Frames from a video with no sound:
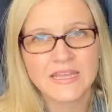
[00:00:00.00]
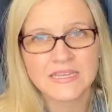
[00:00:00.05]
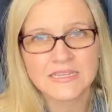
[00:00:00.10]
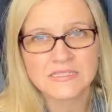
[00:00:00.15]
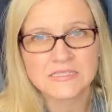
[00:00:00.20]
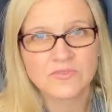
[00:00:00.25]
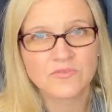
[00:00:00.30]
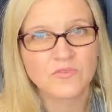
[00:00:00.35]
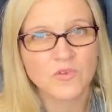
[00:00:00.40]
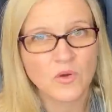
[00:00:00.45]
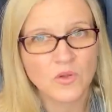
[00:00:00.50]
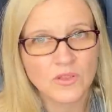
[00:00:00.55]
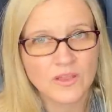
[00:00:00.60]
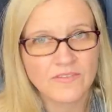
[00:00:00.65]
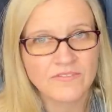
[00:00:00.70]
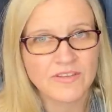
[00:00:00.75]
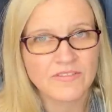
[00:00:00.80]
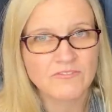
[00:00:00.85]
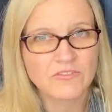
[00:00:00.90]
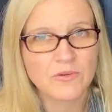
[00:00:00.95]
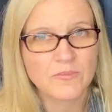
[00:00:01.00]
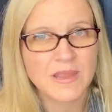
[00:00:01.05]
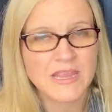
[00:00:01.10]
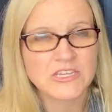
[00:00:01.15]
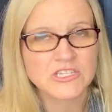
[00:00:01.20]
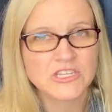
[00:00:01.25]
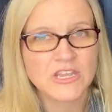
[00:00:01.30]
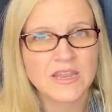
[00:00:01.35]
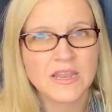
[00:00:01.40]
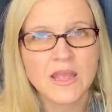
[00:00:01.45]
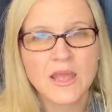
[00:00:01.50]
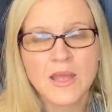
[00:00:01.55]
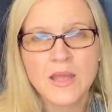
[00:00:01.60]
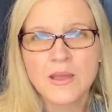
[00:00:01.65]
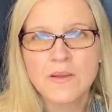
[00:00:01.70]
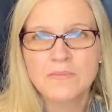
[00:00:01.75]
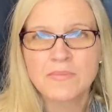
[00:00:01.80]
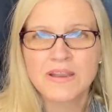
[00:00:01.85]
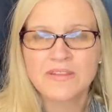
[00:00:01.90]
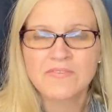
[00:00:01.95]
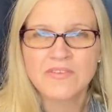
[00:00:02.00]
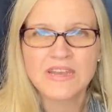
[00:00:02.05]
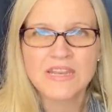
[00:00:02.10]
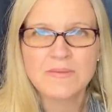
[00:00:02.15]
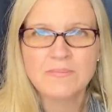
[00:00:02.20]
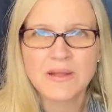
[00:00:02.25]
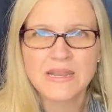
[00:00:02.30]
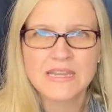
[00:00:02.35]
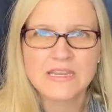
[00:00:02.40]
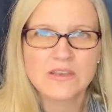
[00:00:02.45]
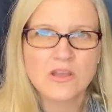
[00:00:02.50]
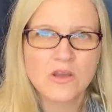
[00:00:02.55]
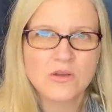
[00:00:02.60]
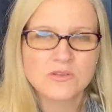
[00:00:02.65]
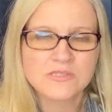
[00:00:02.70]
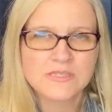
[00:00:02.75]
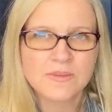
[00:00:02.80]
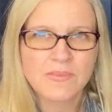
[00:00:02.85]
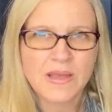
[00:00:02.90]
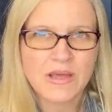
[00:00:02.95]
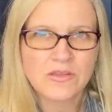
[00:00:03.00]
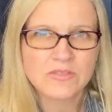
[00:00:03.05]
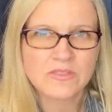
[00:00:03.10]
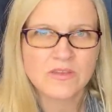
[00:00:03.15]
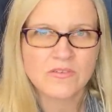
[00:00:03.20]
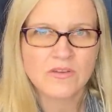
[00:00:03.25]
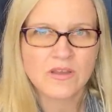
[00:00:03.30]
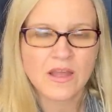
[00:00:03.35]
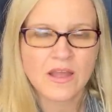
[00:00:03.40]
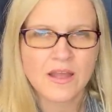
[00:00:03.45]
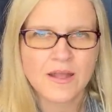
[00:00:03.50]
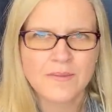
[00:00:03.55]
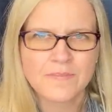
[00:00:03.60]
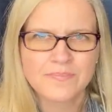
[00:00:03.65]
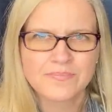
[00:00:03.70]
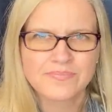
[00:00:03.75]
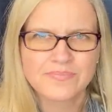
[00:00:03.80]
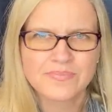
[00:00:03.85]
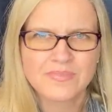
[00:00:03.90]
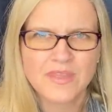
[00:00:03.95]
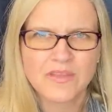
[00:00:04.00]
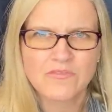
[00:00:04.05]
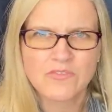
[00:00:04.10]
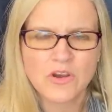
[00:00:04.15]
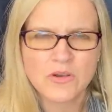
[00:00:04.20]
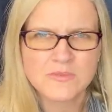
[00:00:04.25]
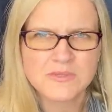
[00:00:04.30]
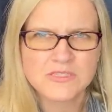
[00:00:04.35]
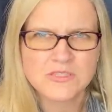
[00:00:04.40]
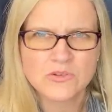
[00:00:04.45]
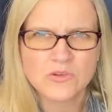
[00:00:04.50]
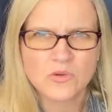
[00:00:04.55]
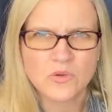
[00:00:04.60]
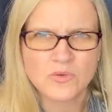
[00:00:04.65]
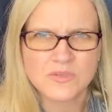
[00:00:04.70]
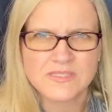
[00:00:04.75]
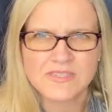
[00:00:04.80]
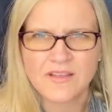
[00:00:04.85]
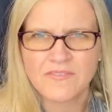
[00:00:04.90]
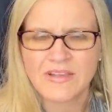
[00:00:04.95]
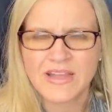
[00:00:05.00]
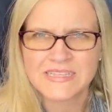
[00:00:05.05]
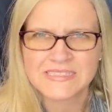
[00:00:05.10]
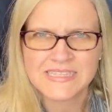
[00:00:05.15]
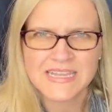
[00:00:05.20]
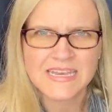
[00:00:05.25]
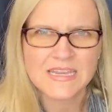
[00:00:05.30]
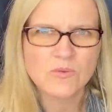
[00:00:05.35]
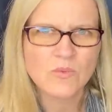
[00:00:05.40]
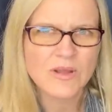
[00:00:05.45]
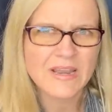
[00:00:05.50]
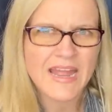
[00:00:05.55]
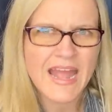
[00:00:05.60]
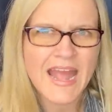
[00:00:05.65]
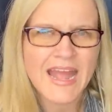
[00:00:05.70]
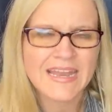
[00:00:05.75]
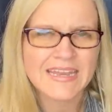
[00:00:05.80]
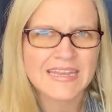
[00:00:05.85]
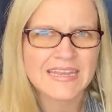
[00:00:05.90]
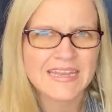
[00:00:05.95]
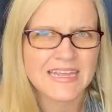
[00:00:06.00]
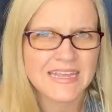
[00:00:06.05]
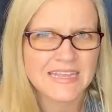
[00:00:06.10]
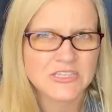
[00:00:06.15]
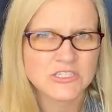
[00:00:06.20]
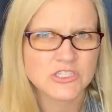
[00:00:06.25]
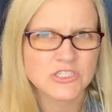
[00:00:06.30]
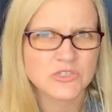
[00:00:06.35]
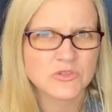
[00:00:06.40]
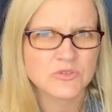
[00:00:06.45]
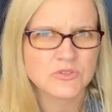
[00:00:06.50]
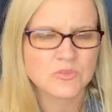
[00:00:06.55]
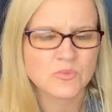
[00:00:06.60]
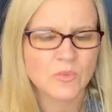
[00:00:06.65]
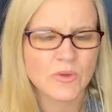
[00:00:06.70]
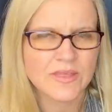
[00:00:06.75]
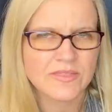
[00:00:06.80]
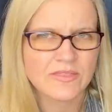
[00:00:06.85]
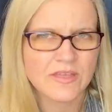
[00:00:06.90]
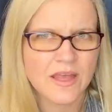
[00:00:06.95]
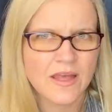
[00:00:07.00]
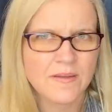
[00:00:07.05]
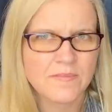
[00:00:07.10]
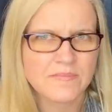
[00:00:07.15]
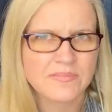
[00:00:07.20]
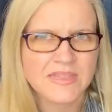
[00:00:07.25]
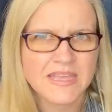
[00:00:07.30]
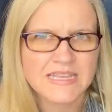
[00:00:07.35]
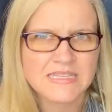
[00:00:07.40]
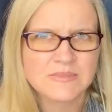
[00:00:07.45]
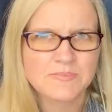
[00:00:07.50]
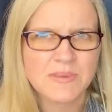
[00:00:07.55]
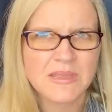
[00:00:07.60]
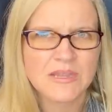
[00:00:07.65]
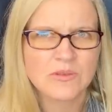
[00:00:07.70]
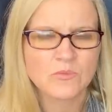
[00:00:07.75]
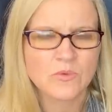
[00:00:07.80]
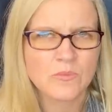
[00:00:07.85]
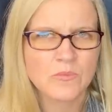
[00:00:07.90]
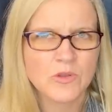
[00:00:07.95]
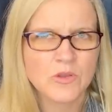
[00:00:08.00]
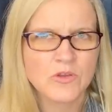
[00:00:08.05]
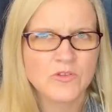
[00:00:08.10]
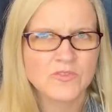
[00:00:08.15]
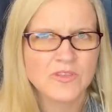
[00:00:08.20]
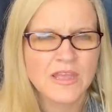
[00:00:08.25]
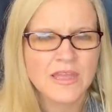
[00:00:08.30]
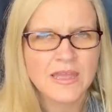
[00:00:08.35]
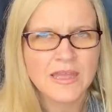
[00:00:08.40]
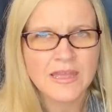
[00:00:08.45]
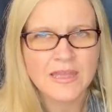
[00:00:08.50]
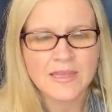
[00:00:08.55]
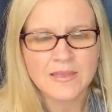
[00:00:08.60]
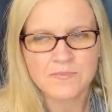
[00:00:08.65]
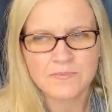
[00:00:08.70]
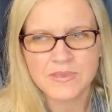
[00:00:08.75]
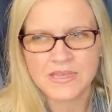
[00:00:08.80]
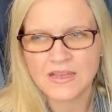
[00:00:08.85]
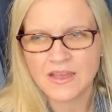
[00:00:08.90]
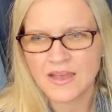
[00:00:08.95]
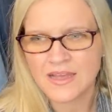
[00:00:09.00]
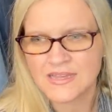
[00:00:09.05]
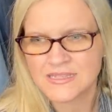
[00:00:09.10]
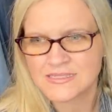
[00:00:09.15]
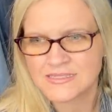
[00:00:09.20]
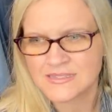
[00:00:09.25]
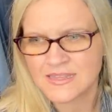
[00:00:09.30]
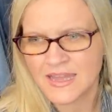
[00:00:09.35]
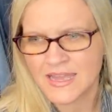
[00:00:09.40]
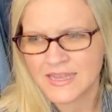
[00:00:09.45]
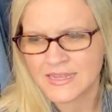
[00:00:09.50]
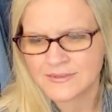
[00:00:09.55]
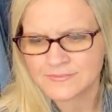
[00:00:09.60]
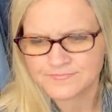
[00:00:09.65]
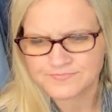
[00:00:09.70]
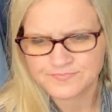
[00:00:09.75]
is full of information. But if anybody knows about the um, pharmaceutical stuff, has anyone had any issues with um, things being removed because like